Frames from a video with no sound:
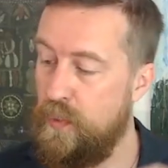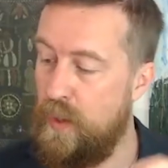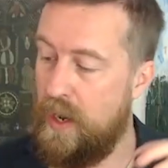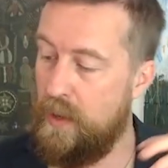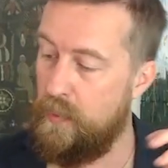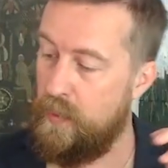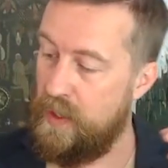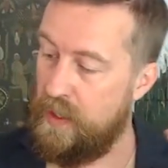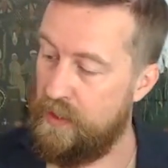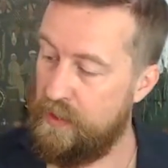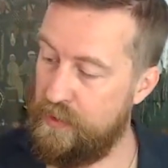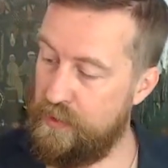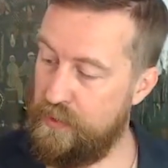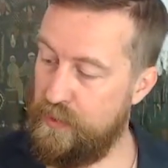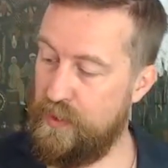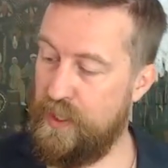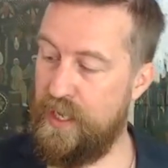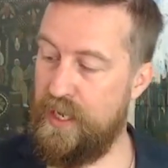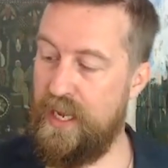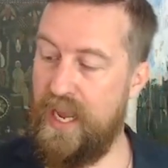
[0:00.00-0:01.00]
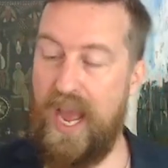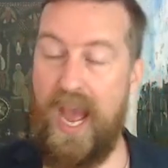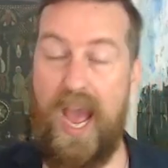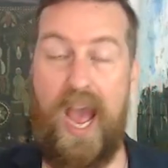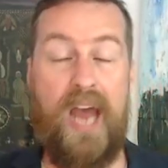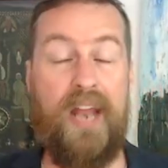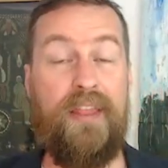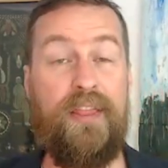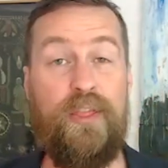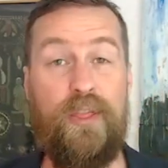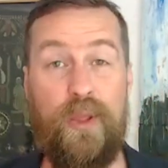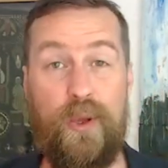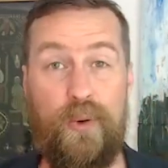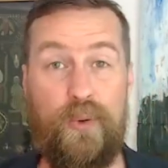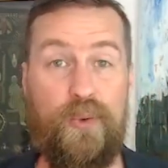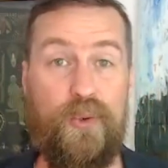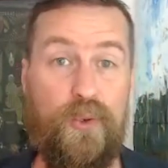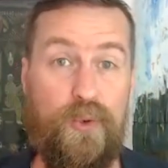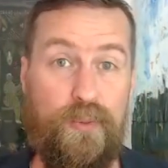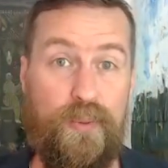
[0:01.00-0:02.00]
where we're looking at the
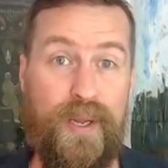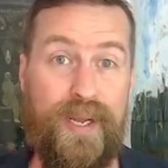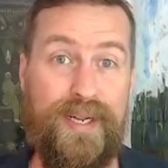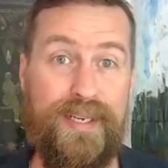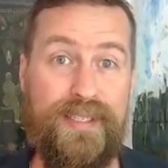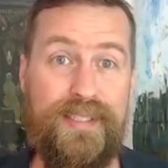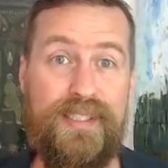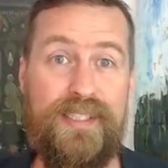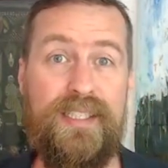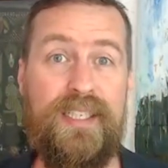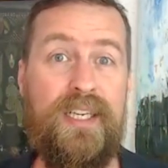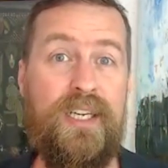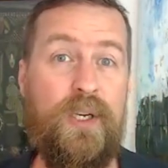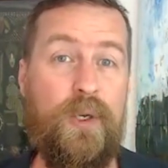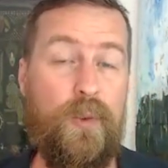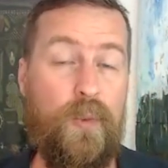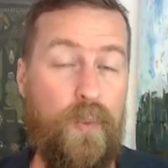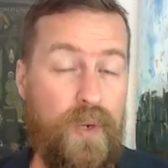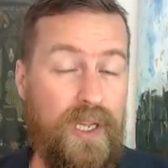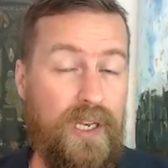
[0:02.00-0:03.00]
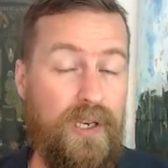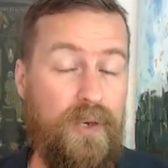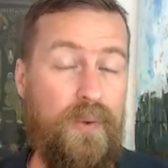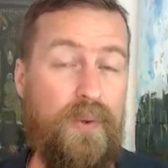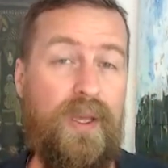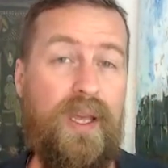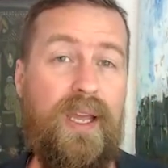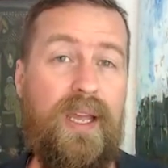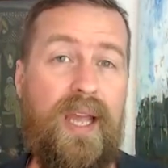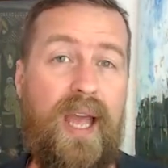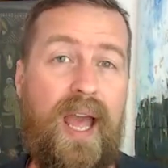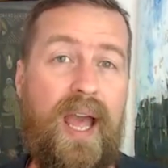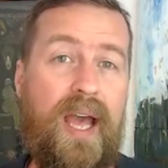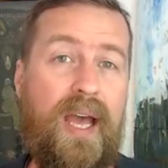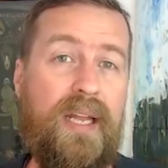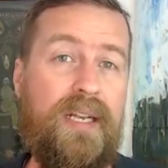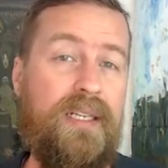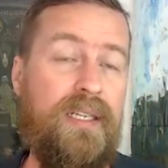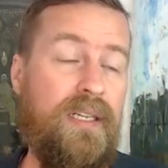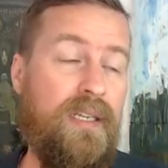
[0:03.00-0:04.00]
groupings. We're looking at,